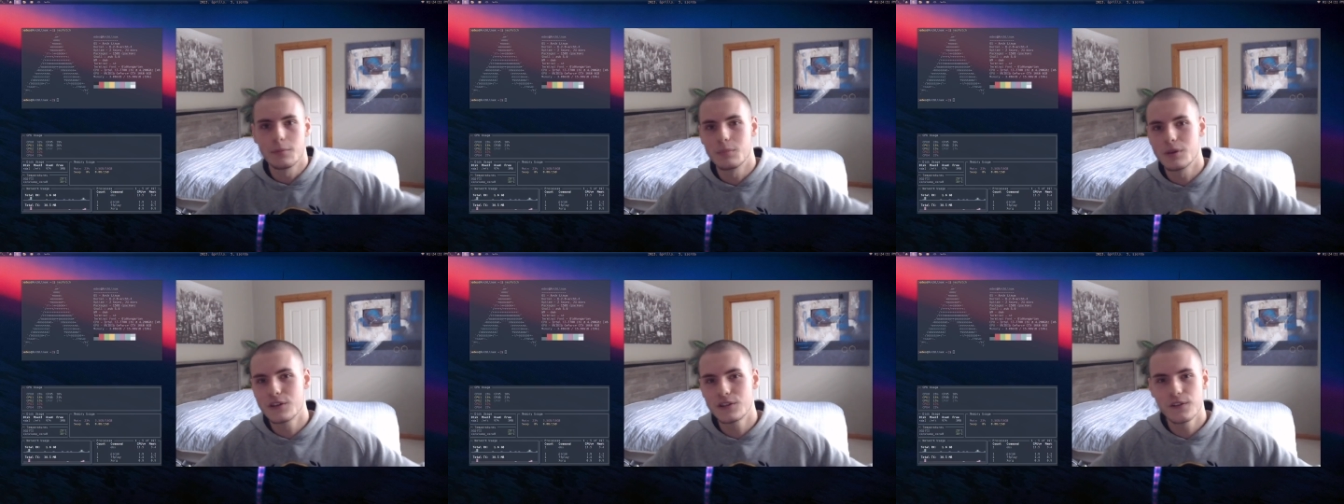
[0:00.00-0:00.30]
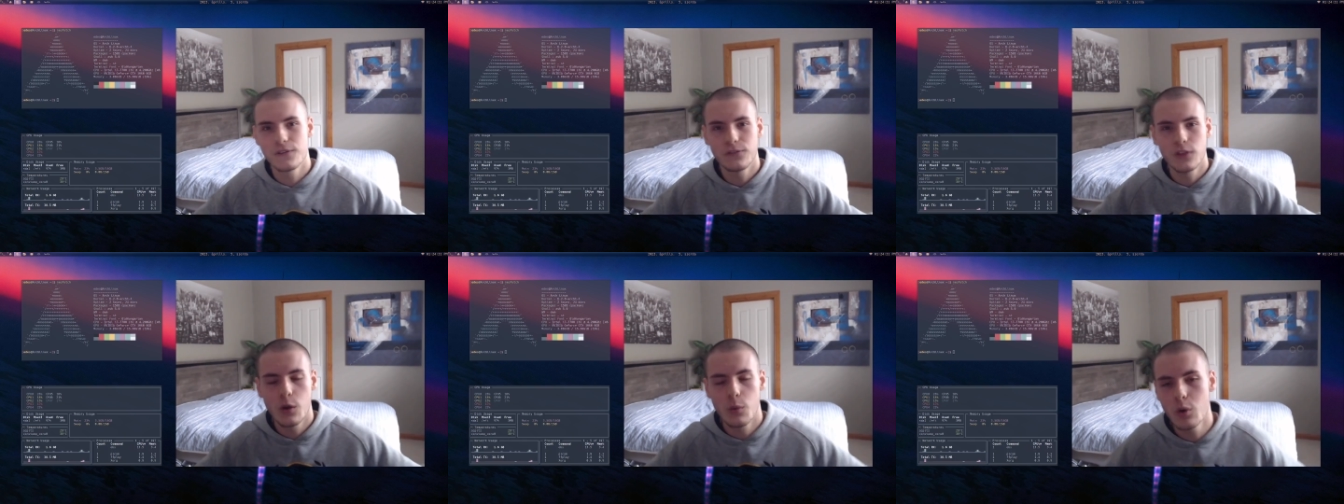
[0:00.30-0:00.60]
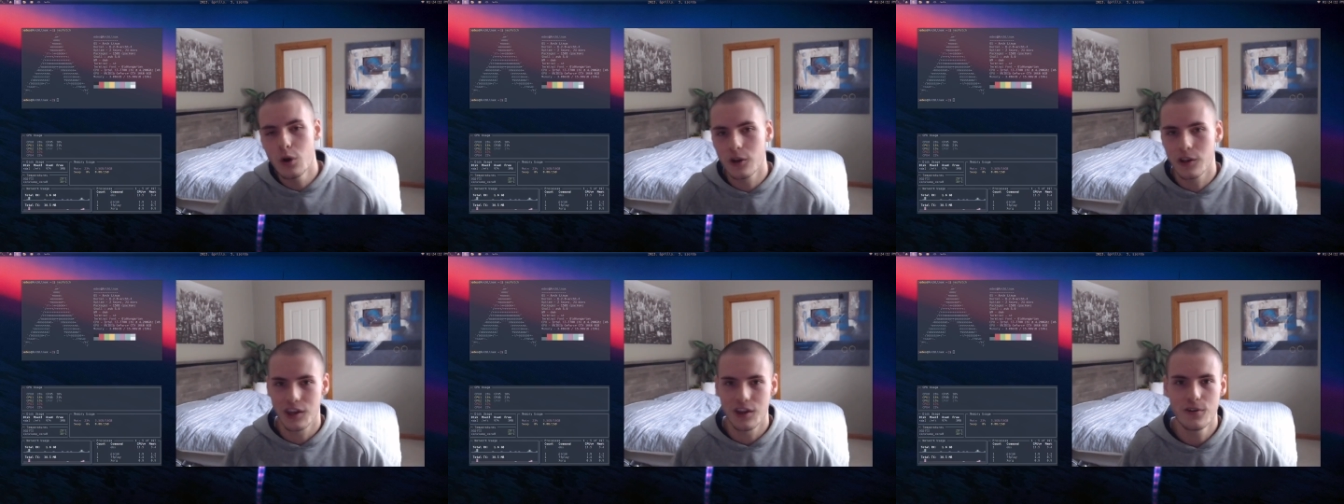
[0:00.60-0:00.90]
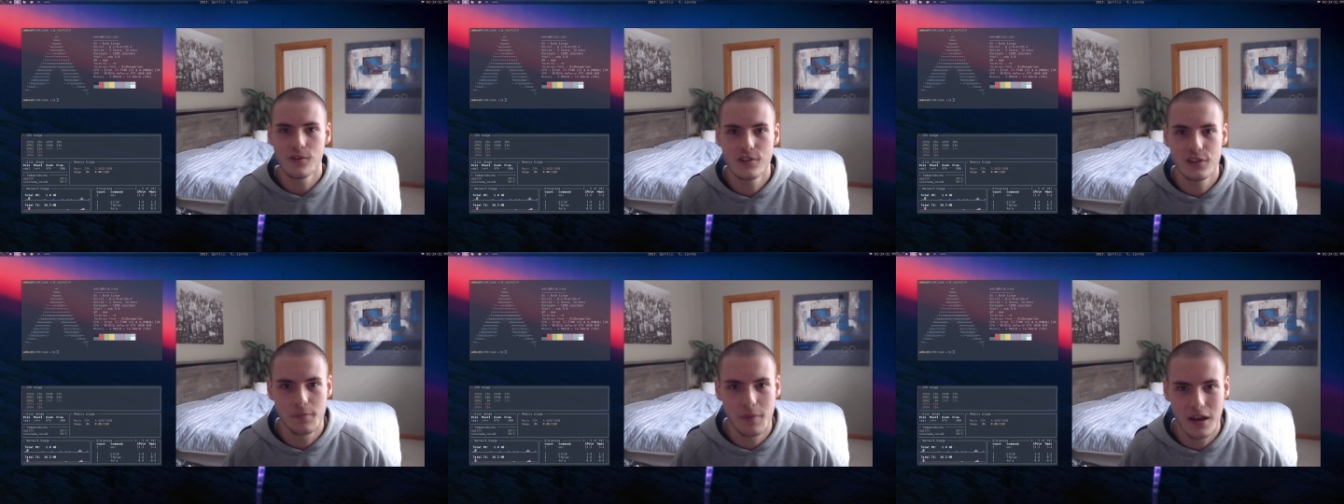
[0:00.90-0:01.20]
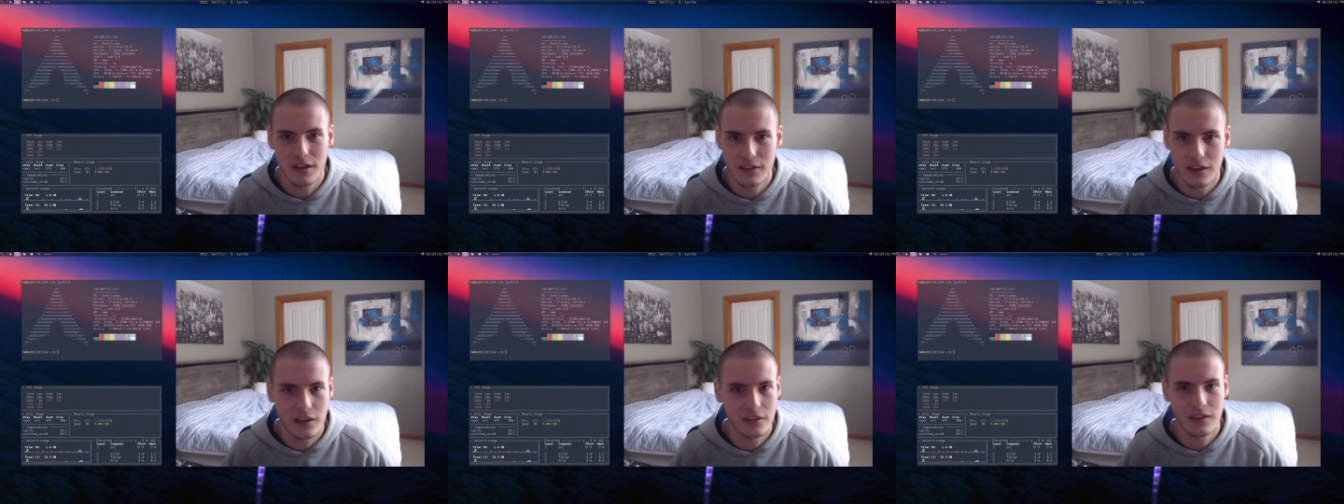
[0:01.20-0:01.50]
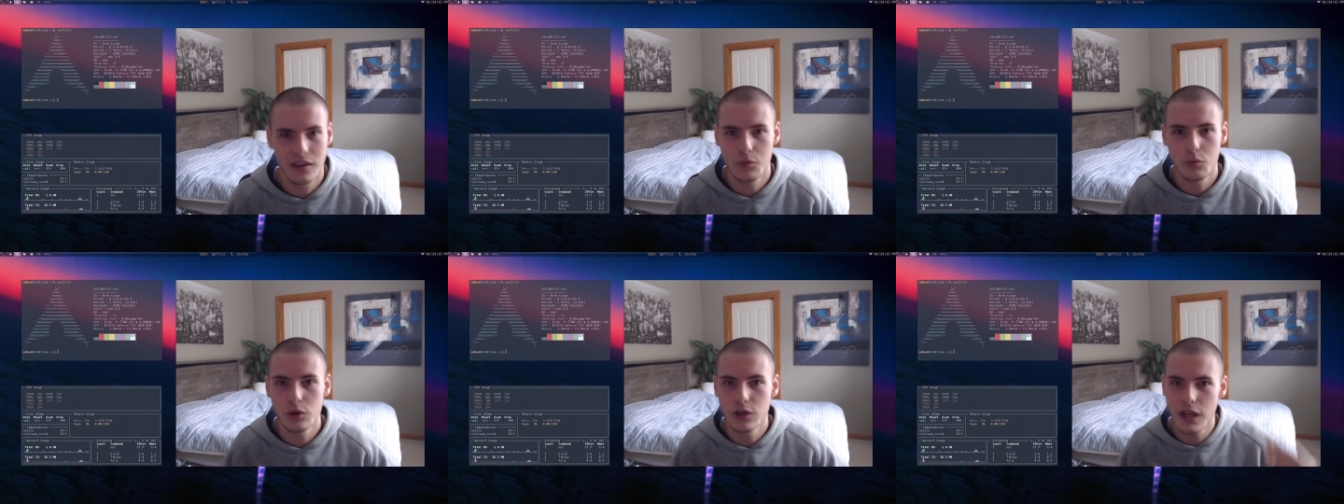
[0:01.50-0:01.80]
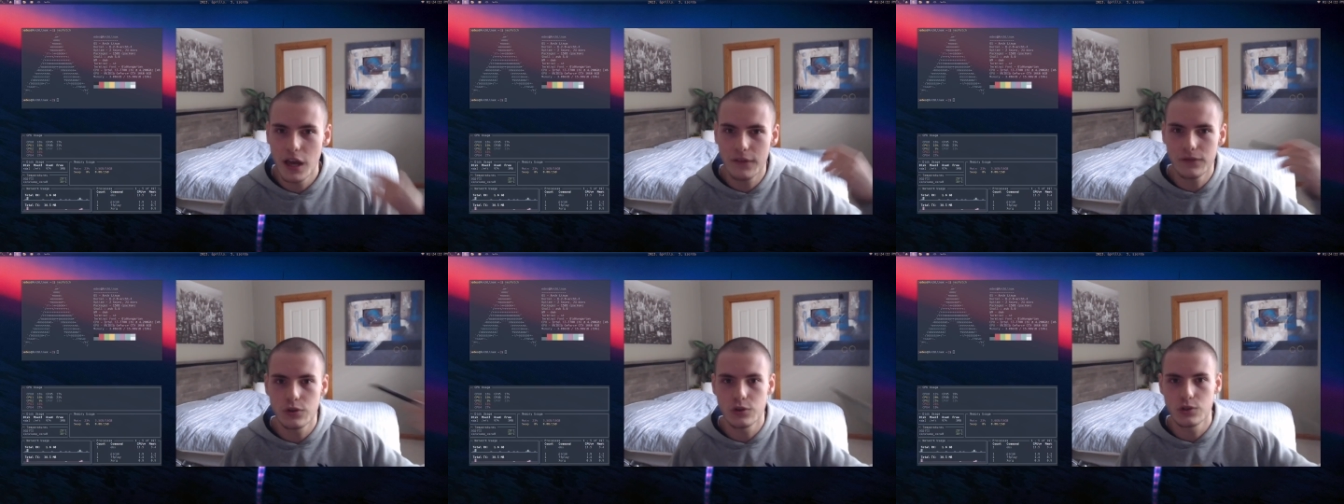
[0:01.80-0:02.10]
Because if they weren't curious about that, they wouldn't
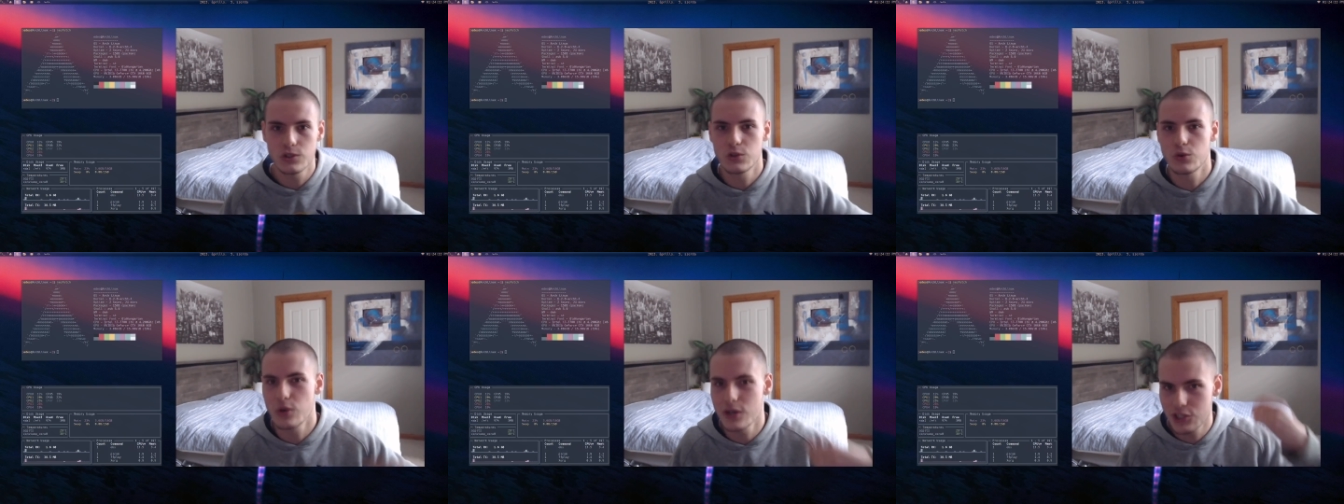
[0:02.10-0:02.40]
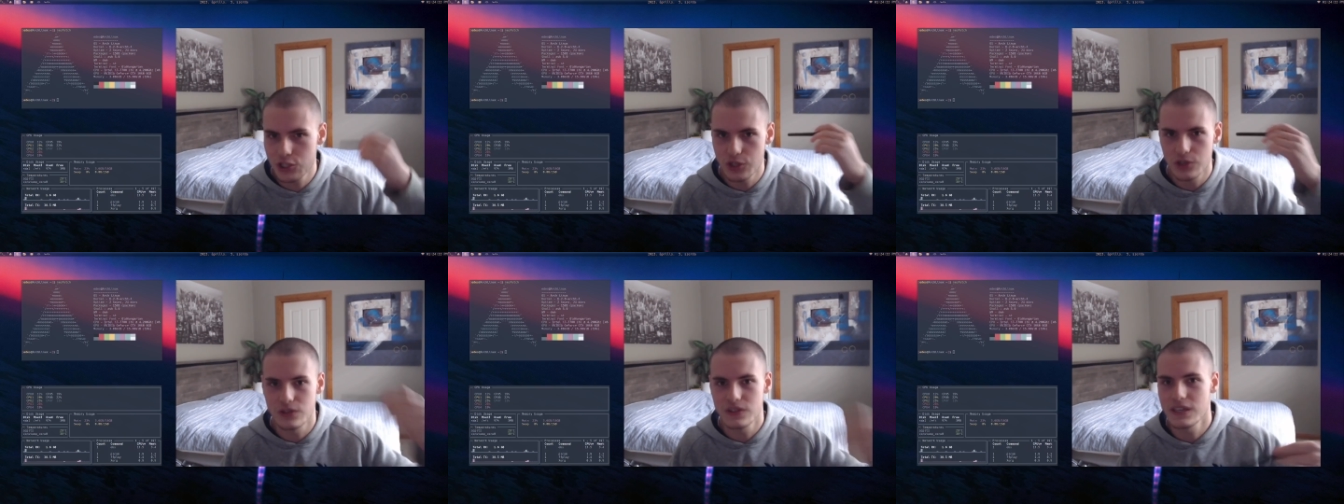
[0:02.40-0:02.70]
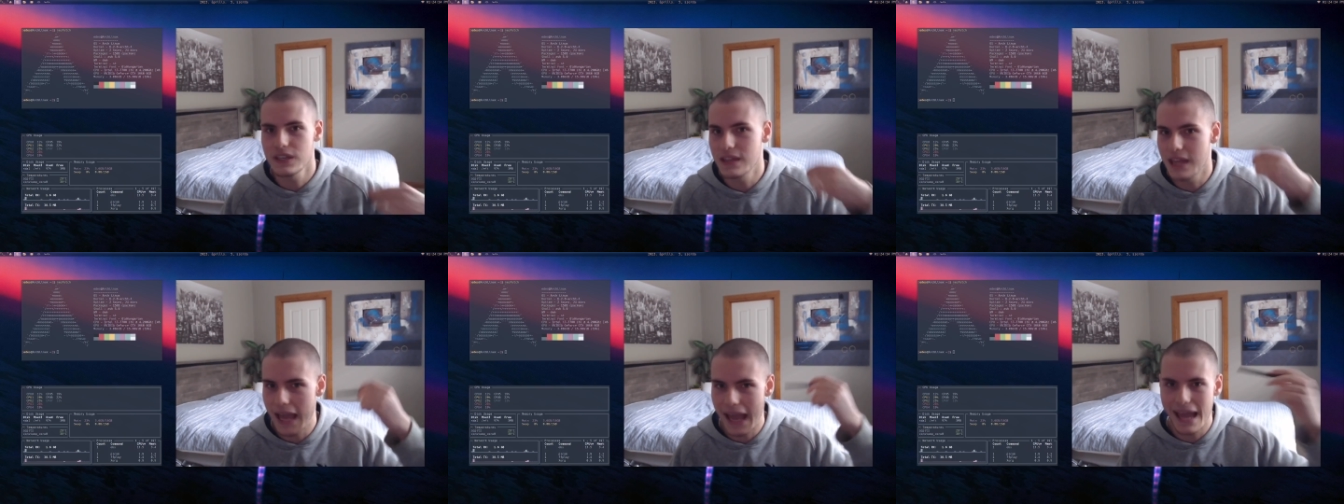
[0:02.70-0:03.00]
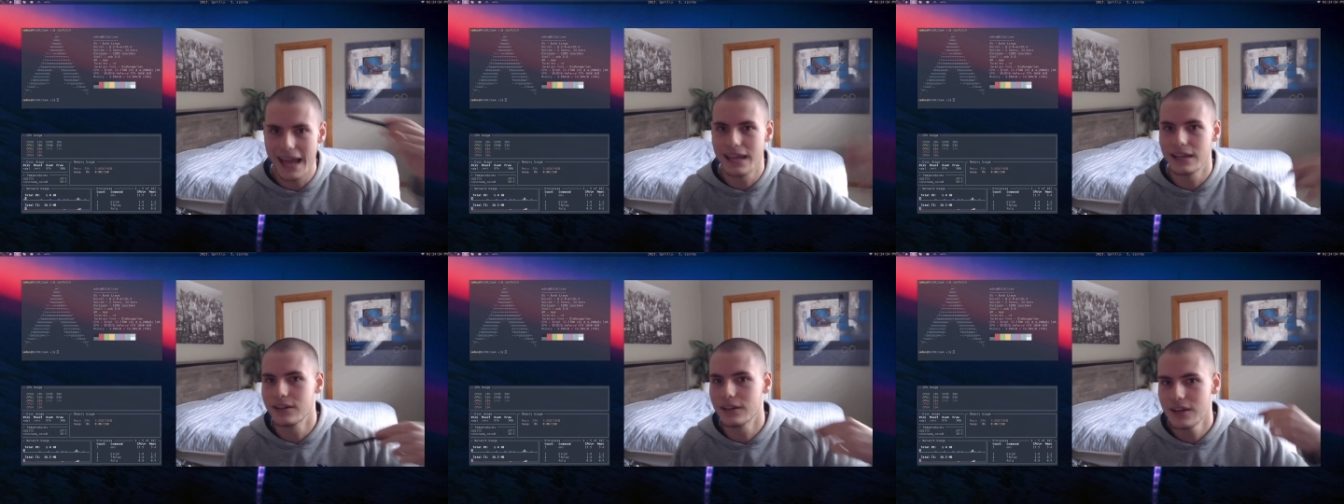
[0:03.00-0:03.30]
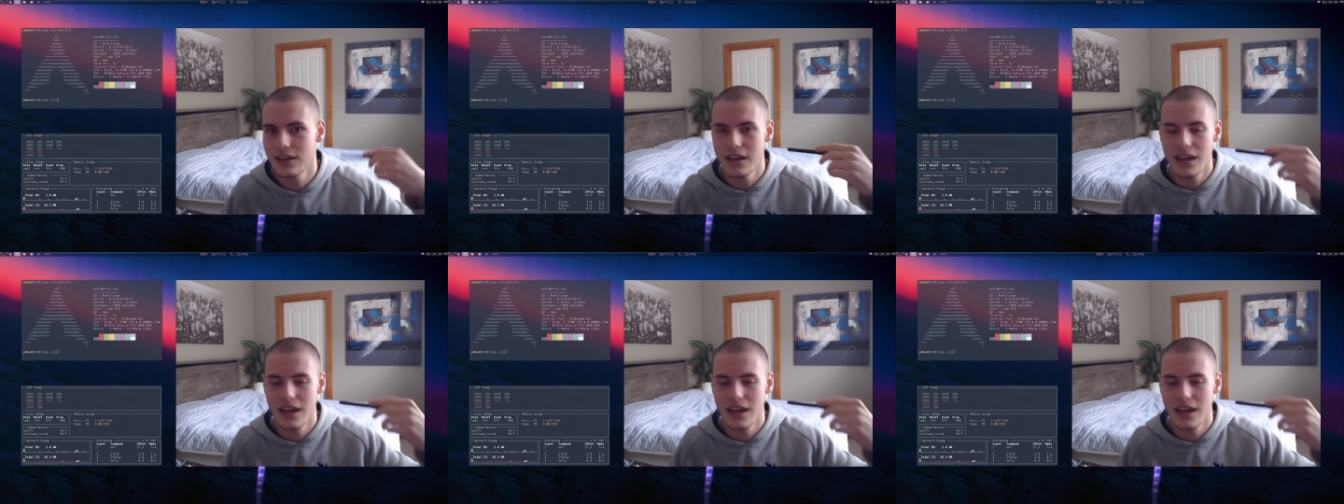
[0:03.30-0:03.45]
have those questions in their head